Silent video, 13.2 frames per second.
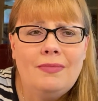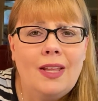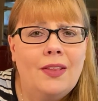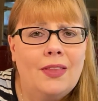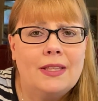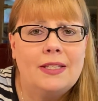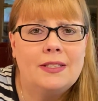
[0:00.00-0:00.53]

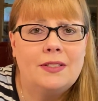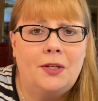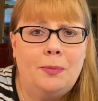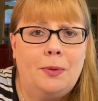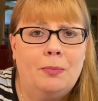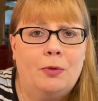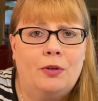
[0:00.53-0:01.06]
I think that's going
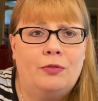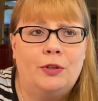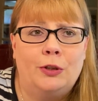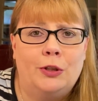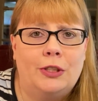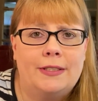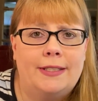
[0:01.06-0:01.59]
to be more for
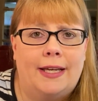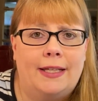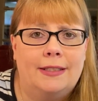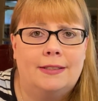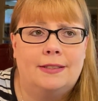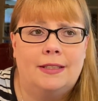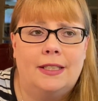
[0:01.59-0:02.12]
looks,
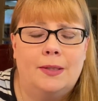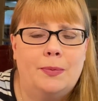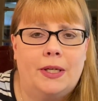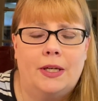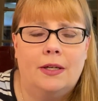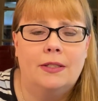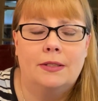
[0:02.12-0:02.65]
honestly,
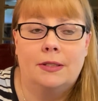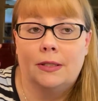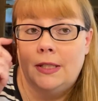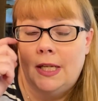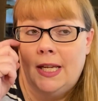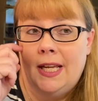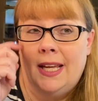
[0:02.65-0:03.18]
because
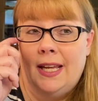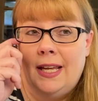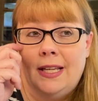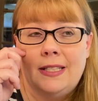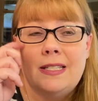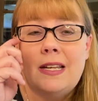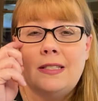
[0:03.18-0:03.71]

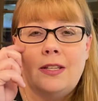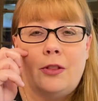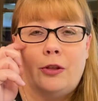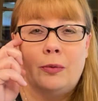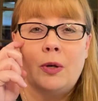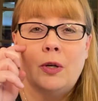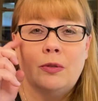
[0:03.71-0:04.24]
it doesn't
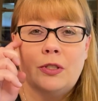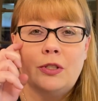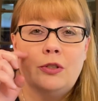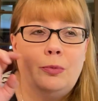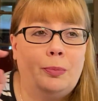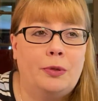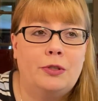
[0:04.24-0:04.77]
throw
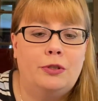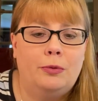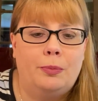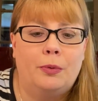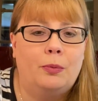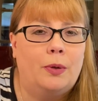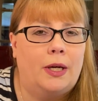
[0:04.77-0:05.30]
super,
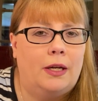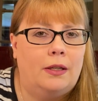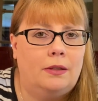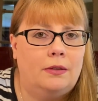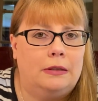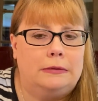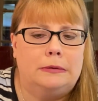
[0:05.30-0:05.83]
super
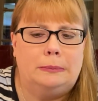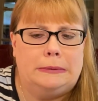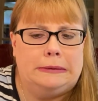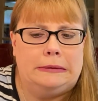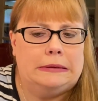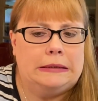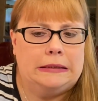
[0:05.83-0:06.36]
well, to
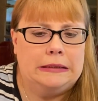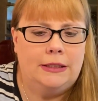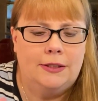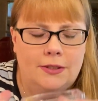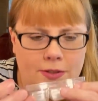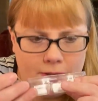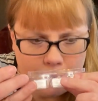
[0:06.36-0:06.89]
be
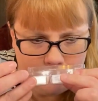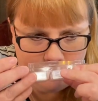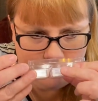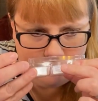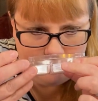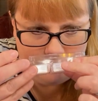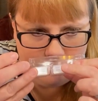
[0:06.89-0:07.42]
honest.
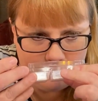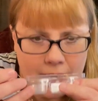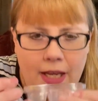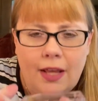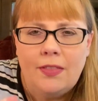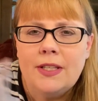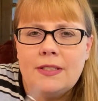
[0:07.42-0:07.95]

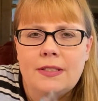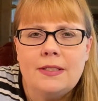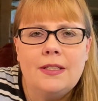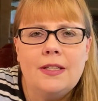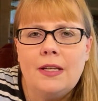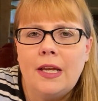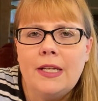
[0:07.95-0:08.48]
This is
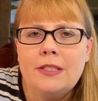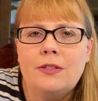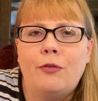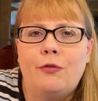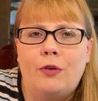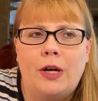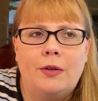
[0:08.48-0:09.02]
a nice
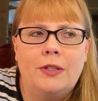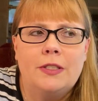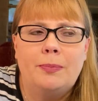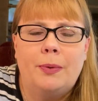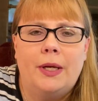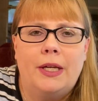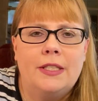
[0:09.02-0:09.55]
fragrance,
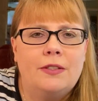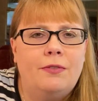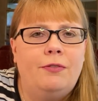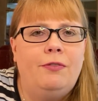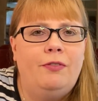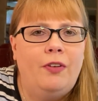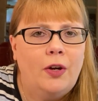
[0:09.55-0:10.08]
but it's
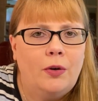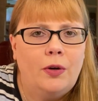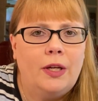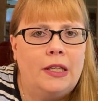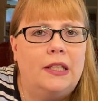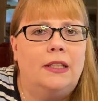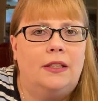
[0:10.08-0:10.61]

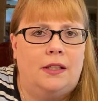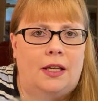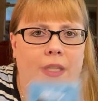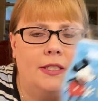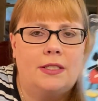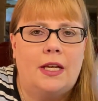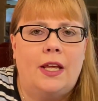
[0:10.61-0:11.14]
very light.